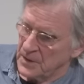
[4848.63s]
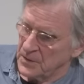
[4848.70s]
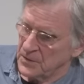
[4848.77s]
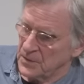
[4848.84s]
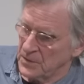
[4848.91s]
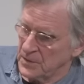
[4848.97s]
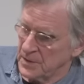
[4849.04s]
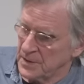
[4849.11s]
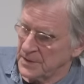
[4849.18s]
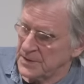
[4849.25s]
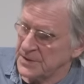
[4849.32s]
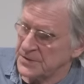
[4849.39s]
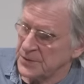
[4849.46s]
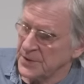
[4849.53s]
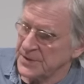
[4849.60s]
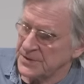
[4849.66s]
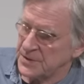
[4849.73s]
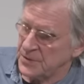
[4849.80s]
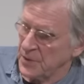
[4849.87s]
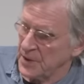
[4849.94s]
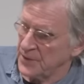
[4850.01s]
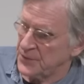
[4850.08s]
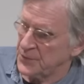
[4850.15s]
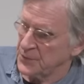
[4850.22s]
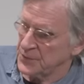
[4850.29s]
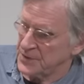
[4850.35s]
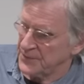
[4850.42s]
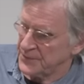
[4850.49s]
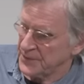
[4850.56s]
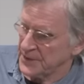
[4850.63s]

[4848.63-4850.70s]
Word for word: know, so he's going through different